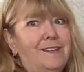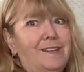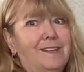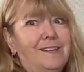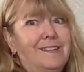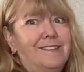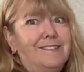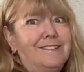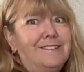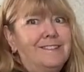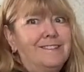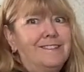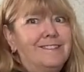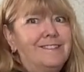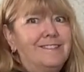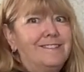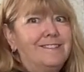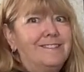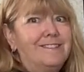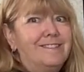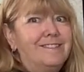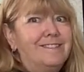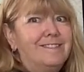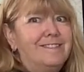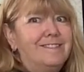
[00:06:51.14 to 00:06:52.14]
is?
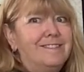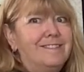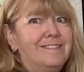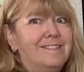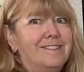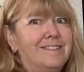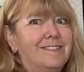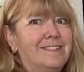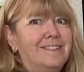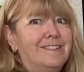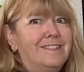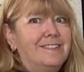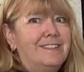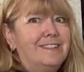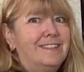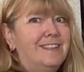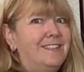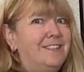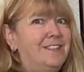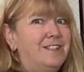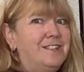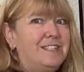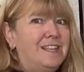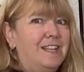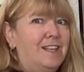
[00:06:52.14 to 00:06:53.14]

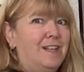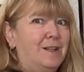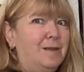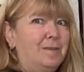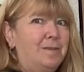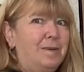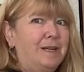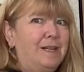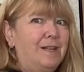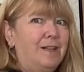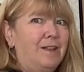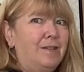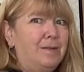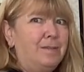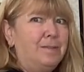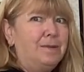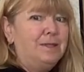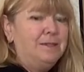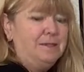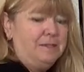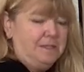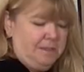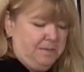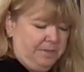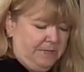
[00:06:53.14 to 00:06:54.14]
Can you tell by all the
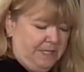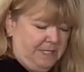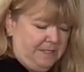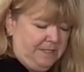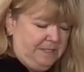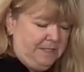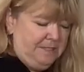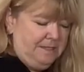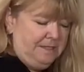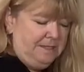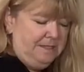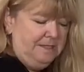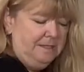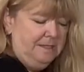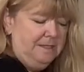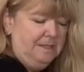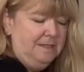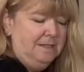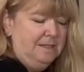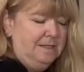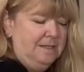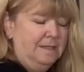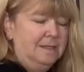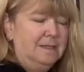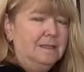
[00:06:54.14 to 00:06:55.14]
parts and pieces?
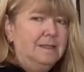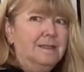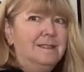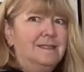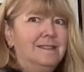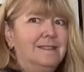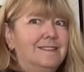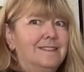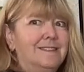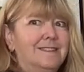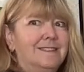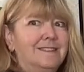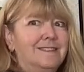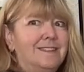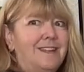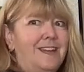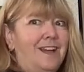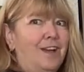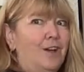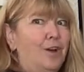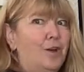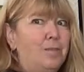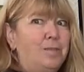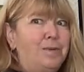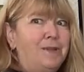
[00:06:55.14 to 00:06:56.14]

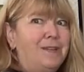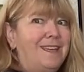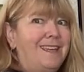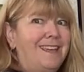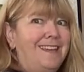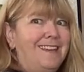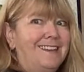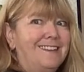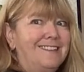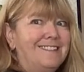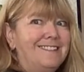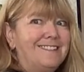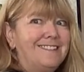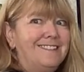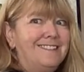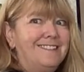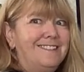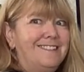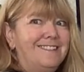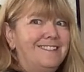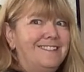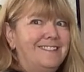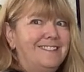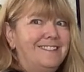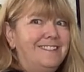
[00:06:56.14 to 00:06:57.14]
I hope you can't,
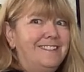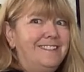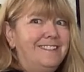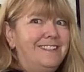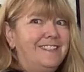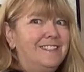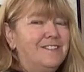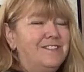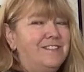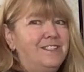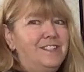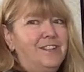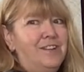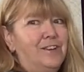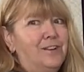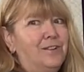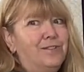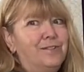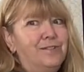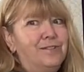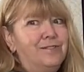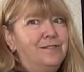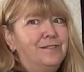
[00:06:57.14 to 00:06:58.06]
because you know,